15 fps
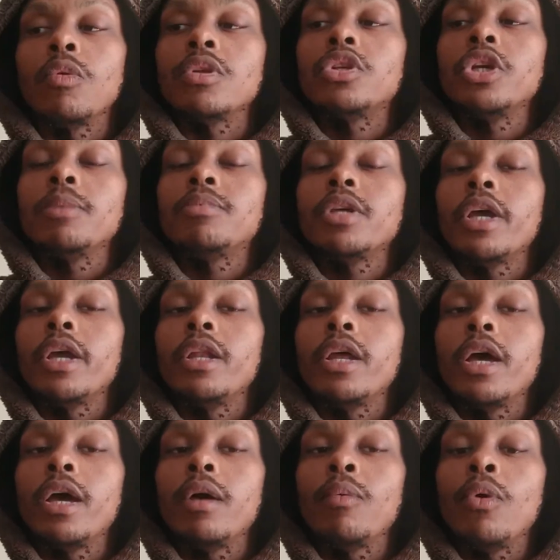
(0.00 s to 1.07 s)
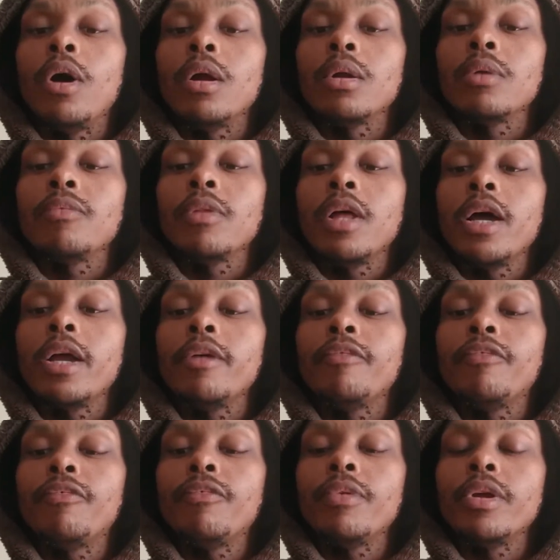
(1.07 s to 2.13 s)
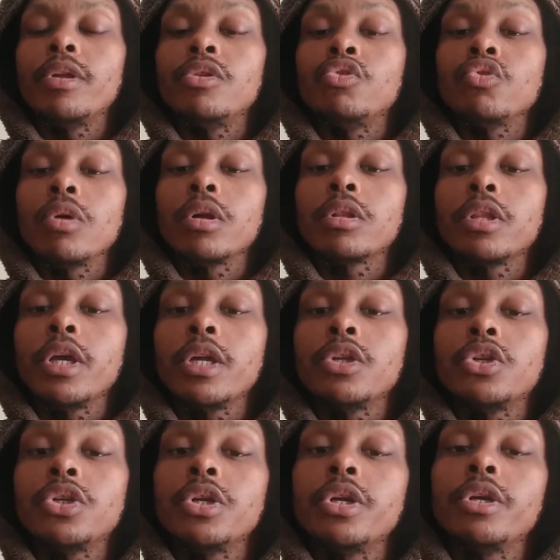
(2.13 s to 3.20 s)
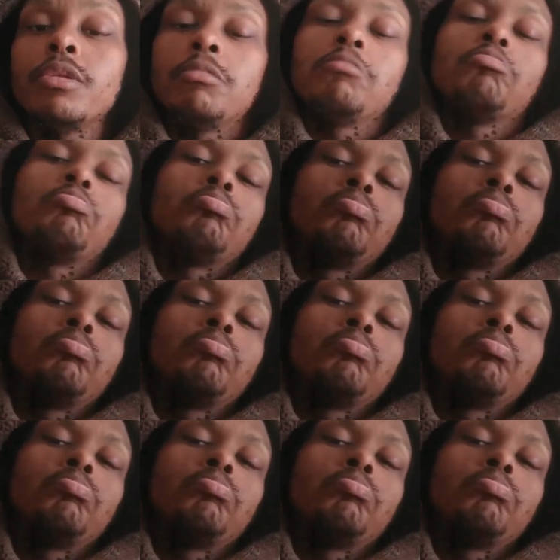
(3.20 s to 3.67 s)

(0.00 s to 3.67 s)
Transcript: once he obtained that water of life and drunk that shit